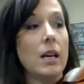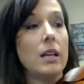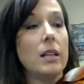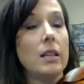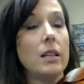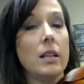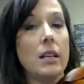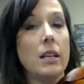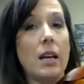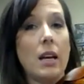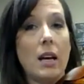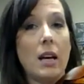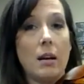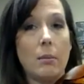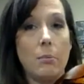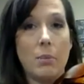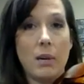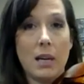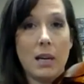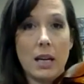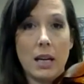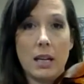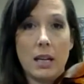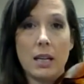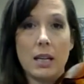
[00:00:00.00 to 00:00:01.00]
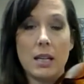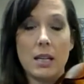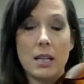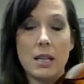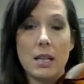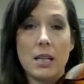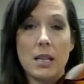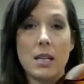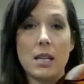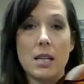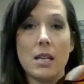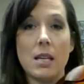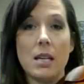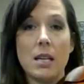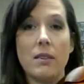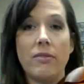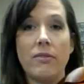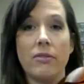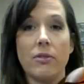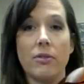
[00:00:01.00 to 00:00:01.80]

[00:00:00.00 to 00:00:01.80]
and then add back E,